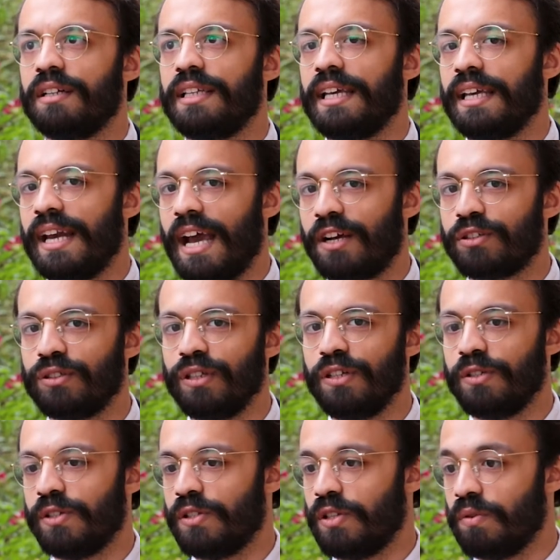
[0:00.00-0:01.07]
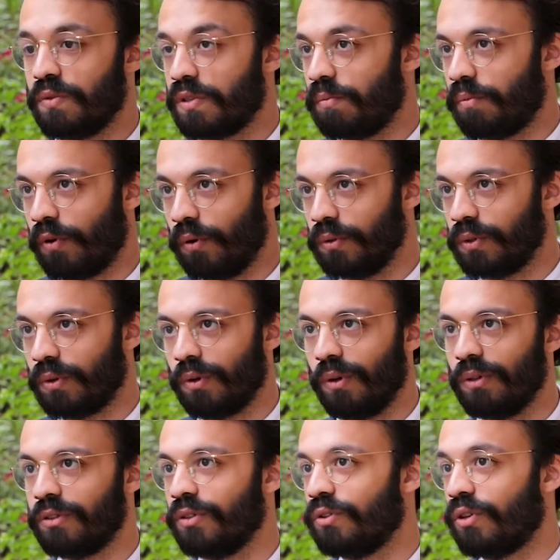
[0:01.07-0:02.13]
They can actually just use a
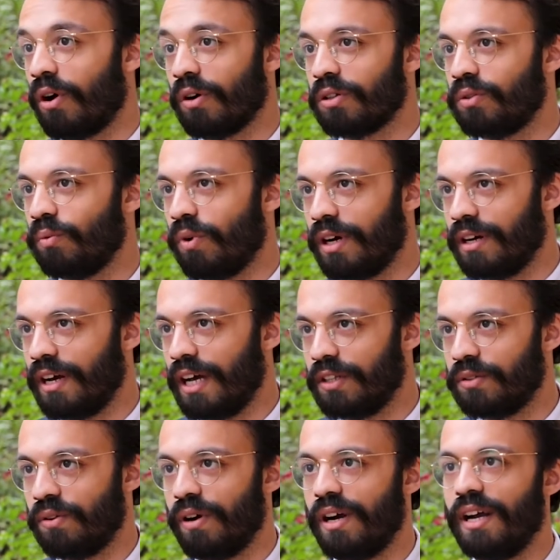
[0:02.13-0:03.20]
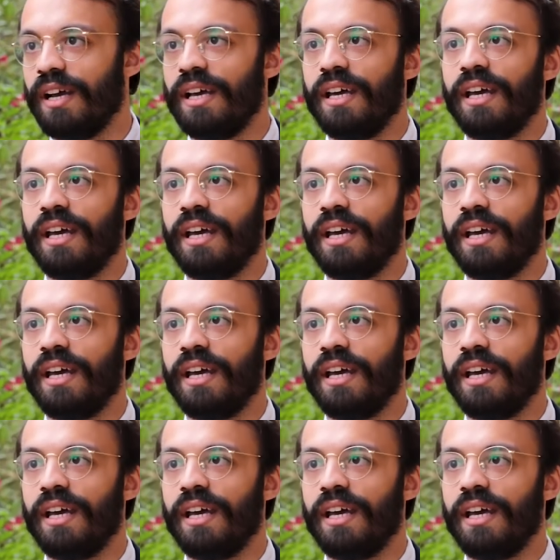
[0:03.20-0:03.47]
protocol to talk to one another,